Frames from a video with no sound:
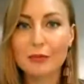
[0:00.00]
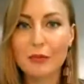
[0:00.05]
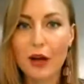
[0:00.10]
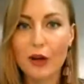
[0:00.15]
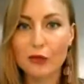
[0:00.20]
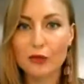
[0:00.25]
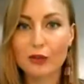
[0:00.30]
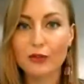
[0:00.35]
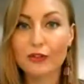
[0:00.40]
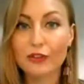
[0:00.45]

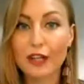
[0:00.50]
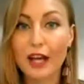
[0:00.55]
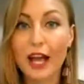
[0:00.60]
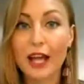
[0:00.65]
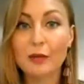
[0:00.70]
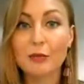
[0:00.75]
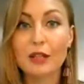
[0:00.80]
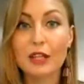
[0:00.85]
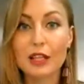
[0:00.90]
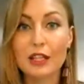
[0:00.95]
amount of
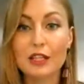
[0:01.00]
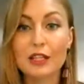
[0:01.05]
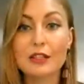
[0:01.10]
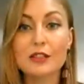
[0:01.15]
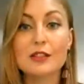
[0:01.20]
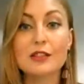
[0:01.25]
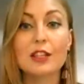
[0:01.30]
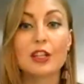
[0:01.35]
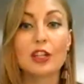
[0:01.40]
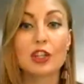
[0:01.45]
time
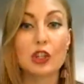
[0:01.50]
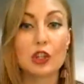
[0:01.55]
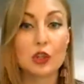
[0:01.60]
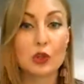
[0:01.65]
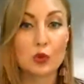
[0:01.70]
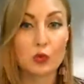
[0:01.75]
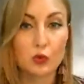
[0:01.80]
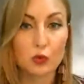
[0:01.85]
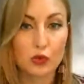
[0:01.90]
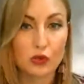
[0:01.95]
is
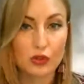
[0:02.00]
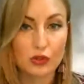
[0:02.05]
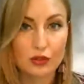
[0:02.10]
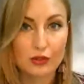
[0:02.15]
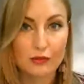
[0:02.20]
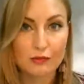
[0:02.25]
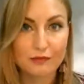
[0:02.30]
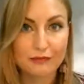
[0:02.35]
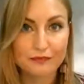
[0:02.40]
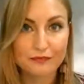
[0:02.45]

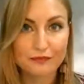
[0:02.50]
used.